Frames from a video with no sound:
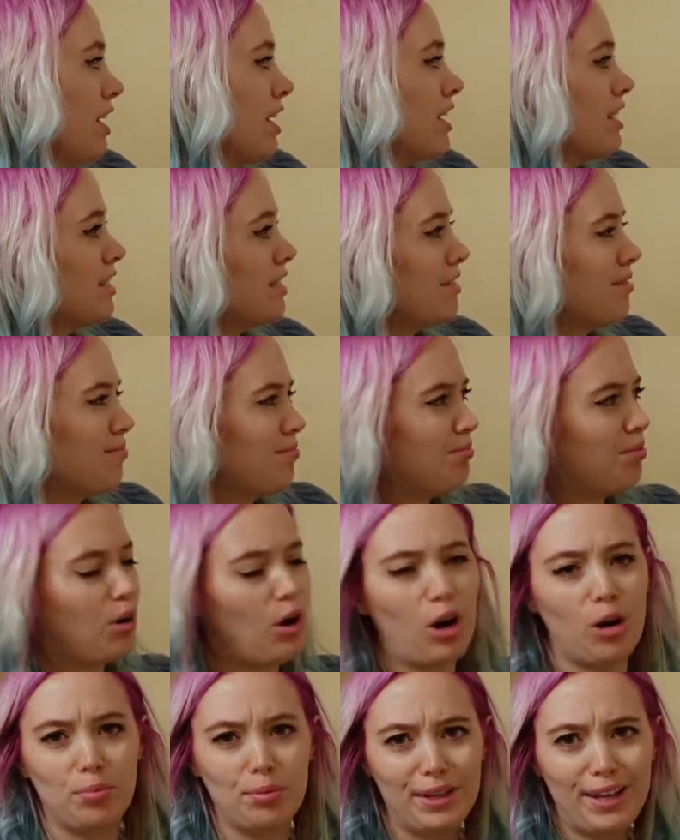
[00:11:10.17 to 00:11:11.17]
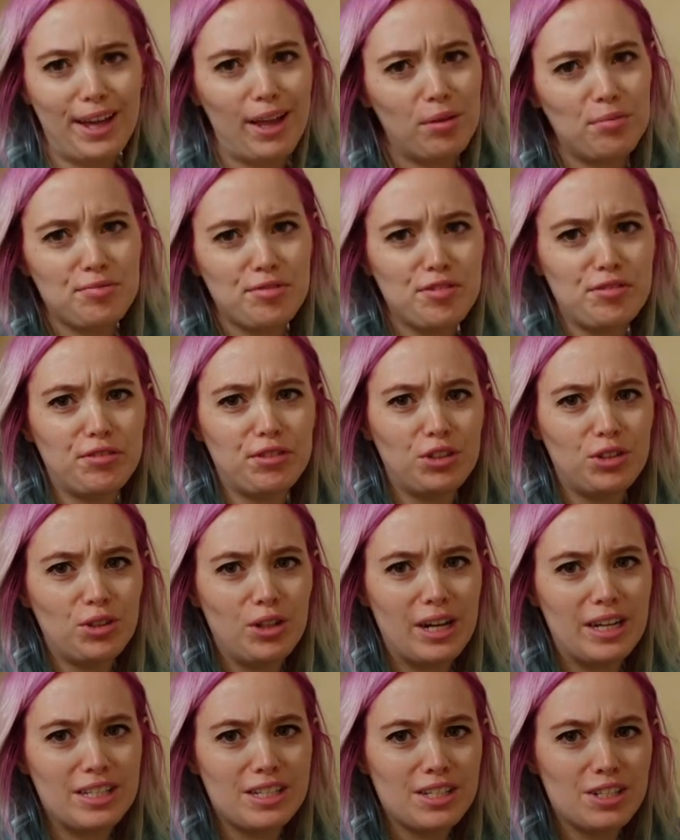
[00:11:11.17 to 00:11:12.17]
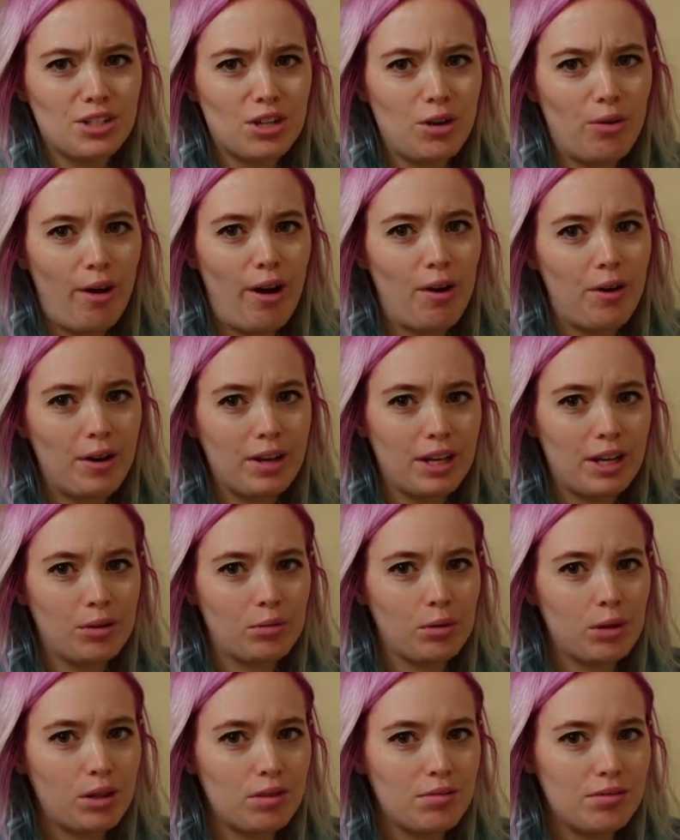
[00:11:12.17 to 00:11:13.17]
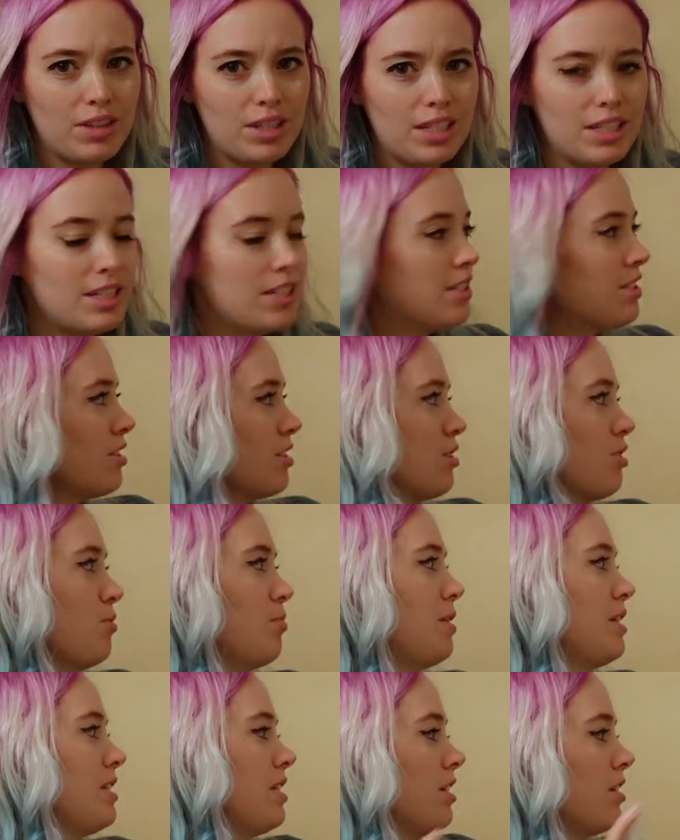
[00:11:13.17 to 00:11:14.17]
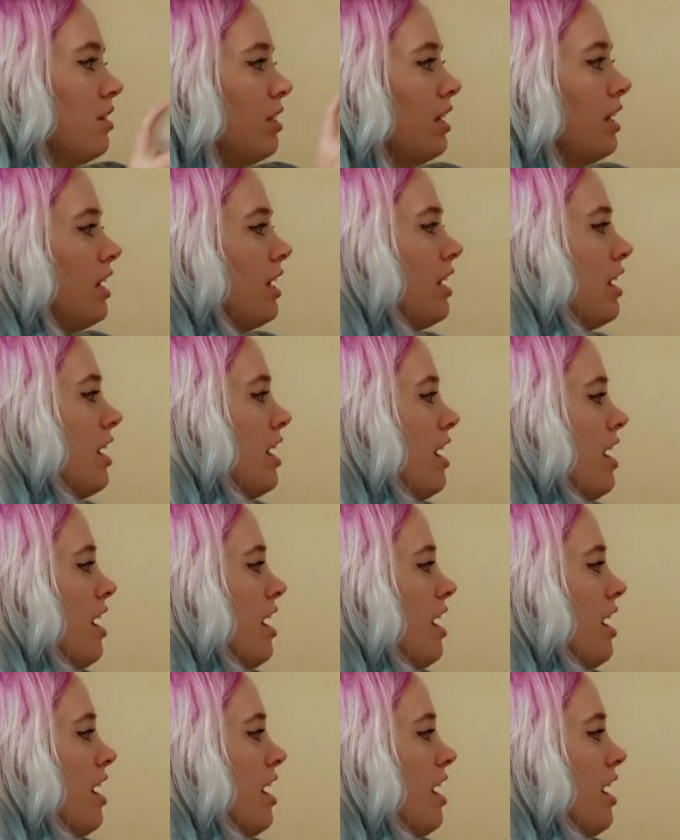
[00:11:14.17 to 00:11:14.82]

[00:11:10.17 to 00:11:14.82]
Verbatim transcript: like it's probably helpful for you guys to know how I get rid of these. So basically,